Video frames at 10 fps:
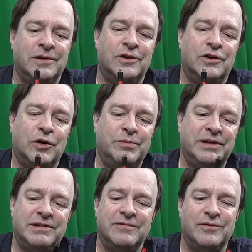Hope
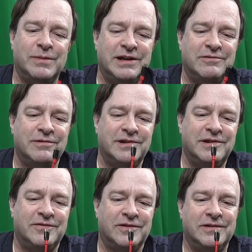this information was
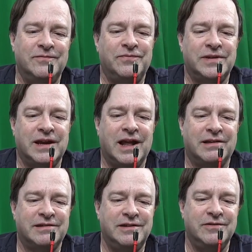useful. I'll
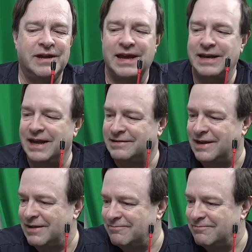see you again next time.